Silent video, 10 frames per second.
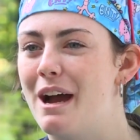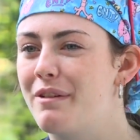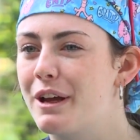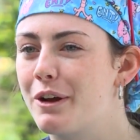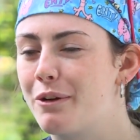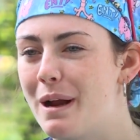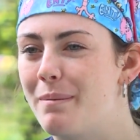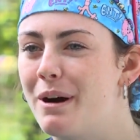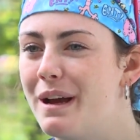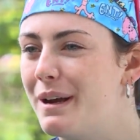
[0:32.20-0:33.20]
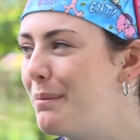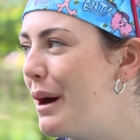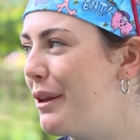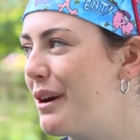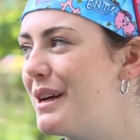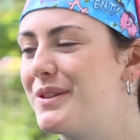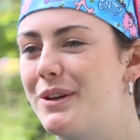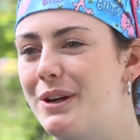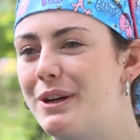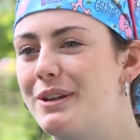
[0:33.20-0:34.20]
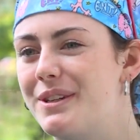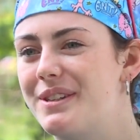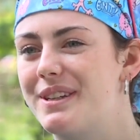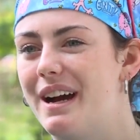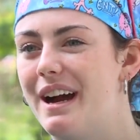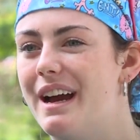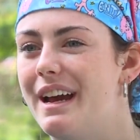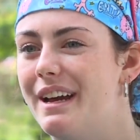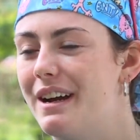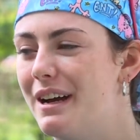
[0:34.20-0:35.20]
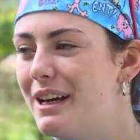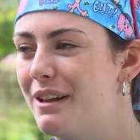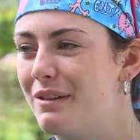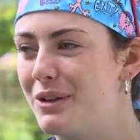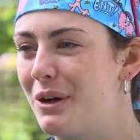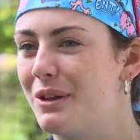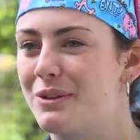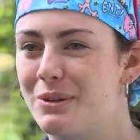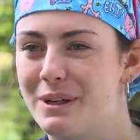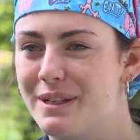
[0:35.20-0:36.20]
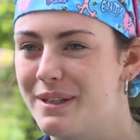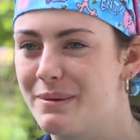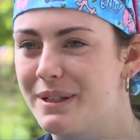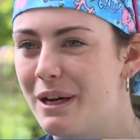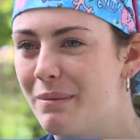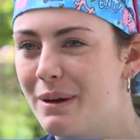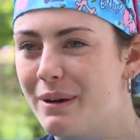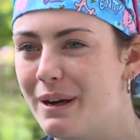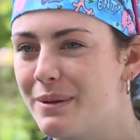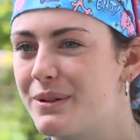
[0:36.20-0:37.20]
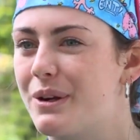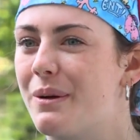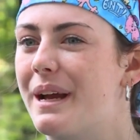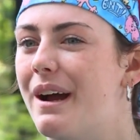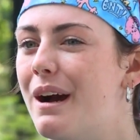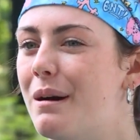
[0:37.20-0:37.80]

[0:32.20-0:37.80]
Having a grandma and a mother as a nurse, I uh, loved all the stories they would tell me when I was growing